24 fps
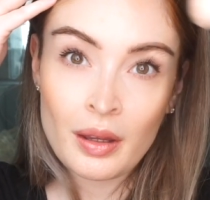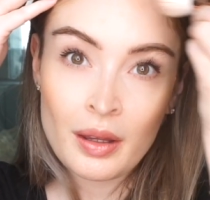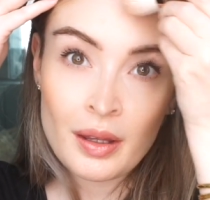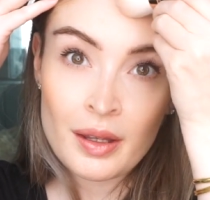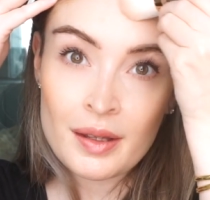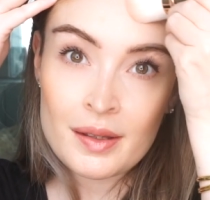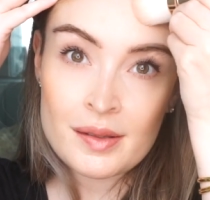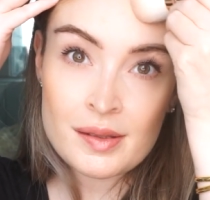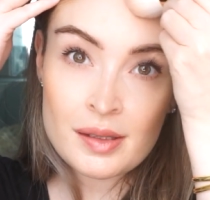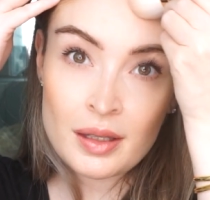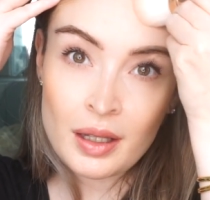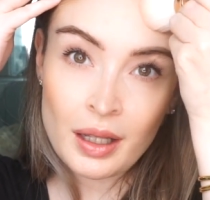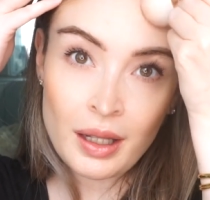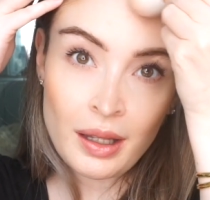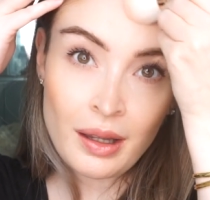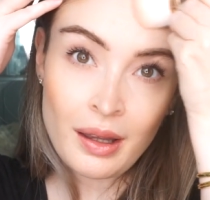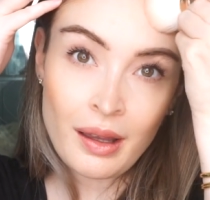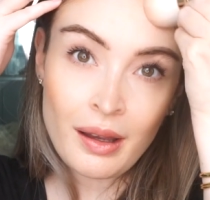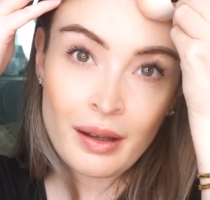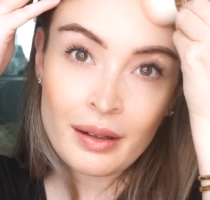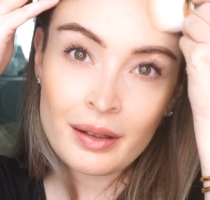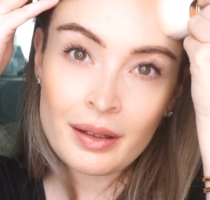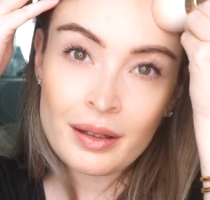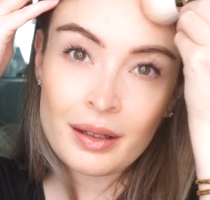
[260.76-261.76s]
It's
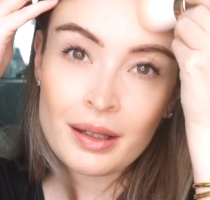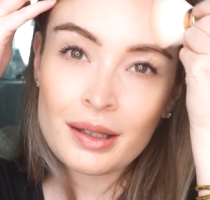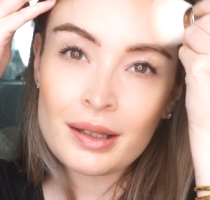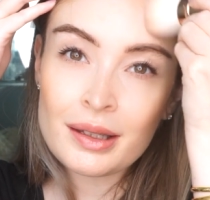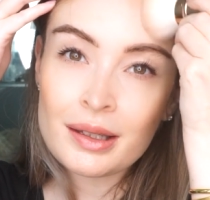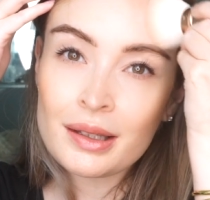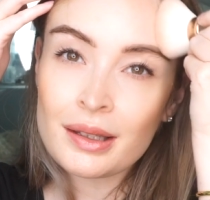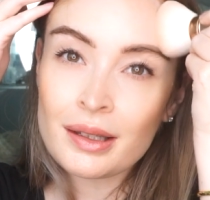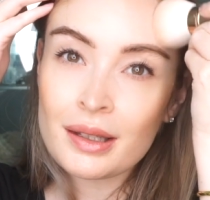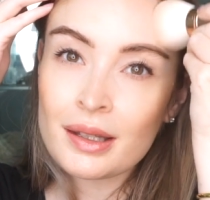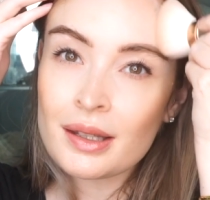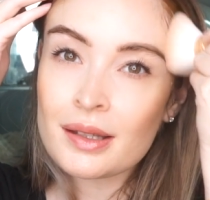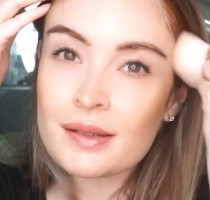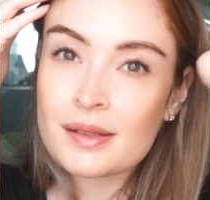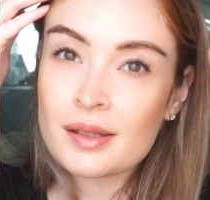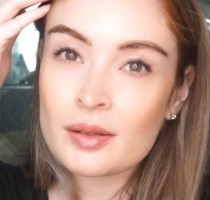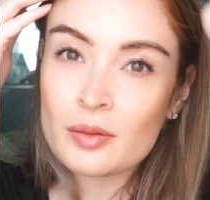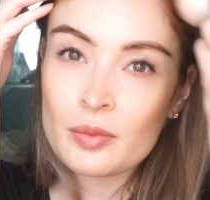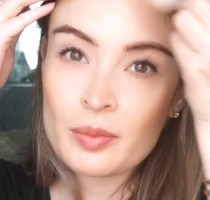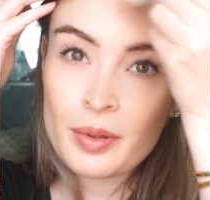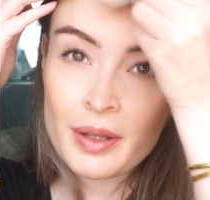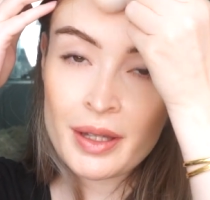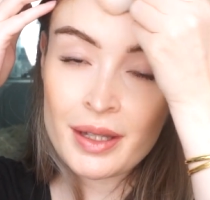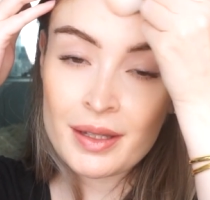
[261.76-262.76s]
clung a
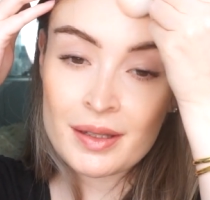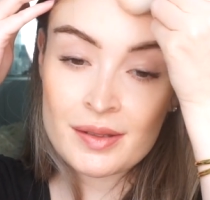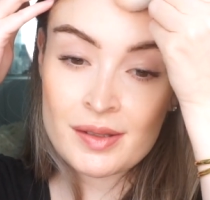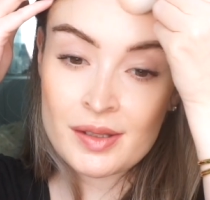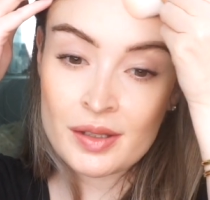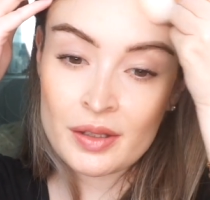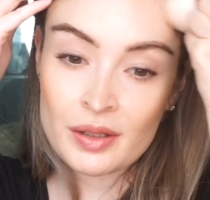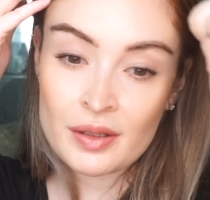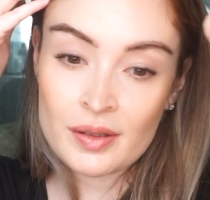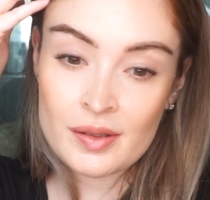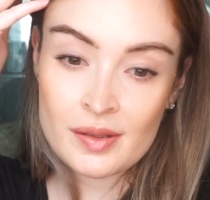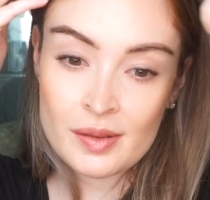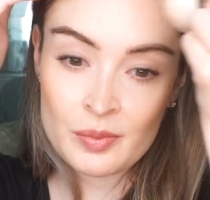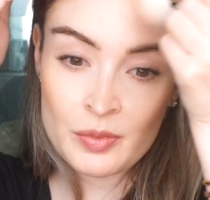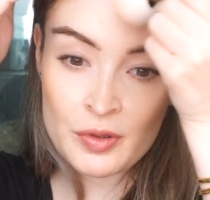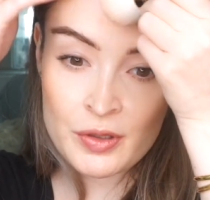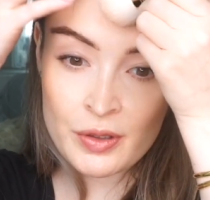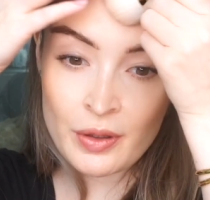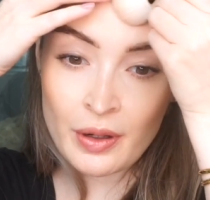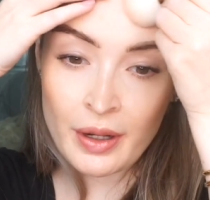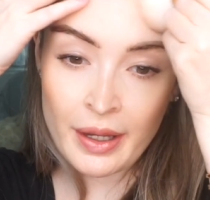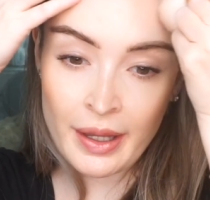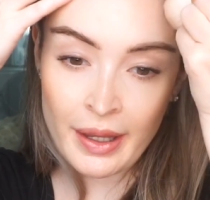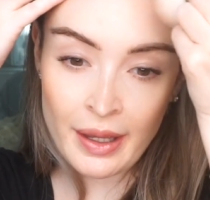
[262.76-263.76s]
little bit to some
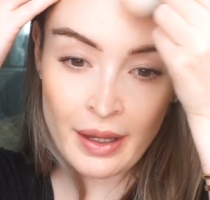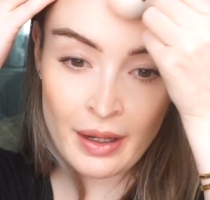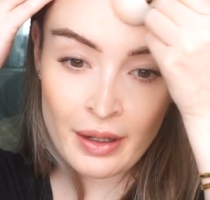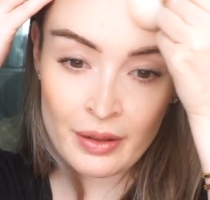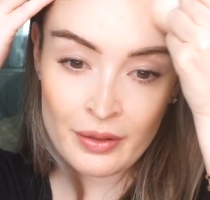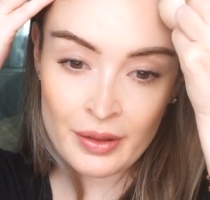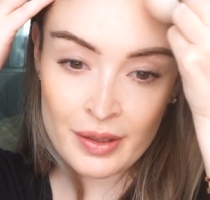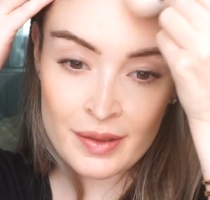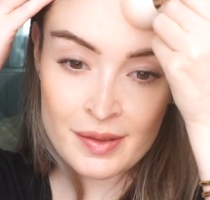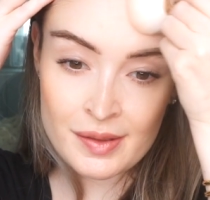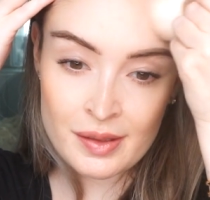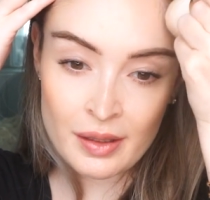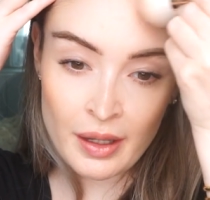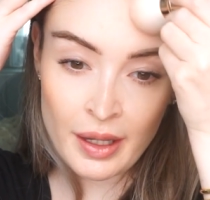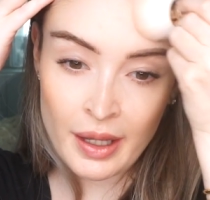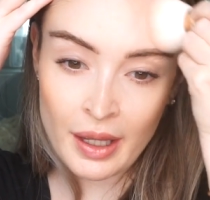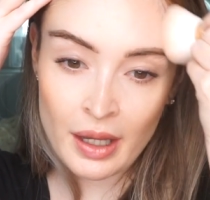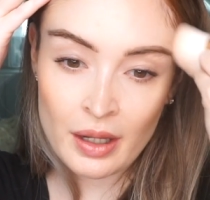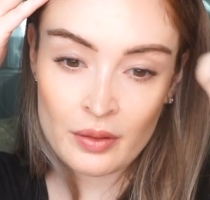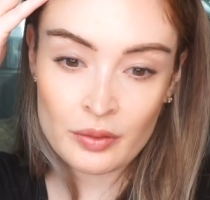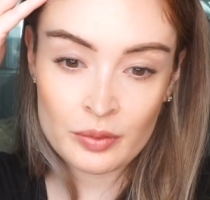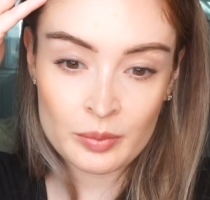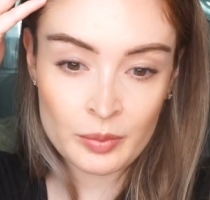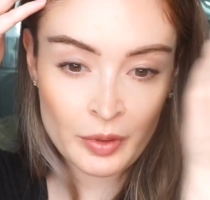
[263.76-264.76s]
dry areas that I
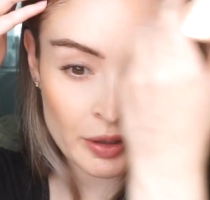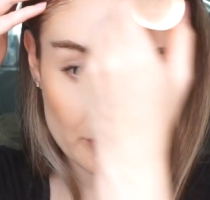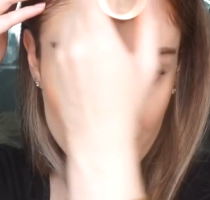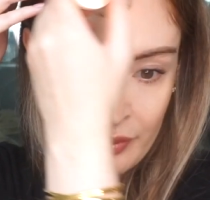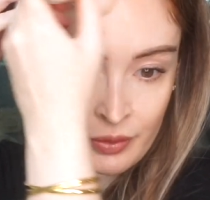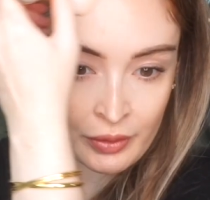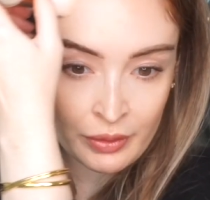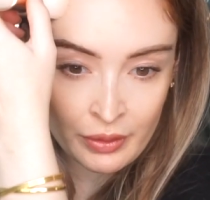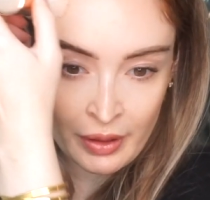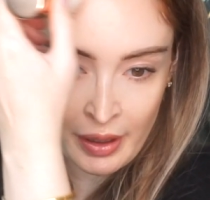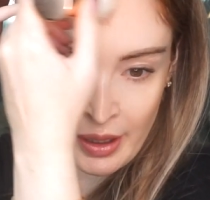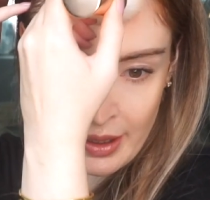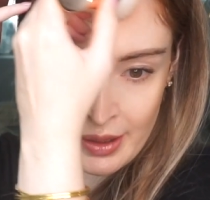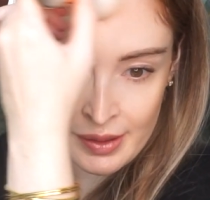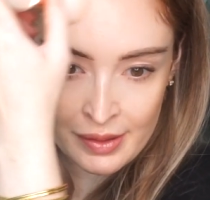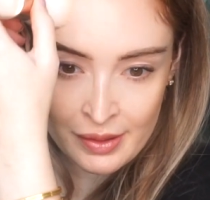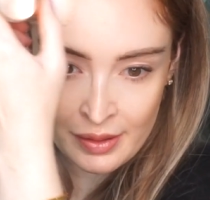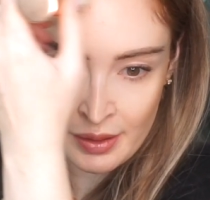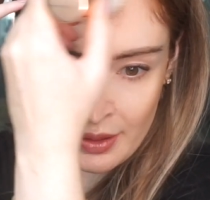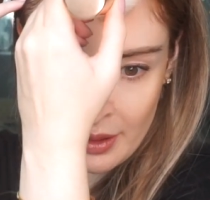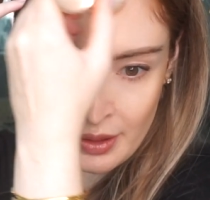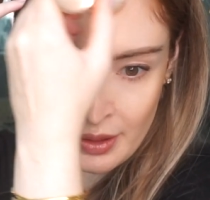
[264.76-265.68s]
have on my forehead,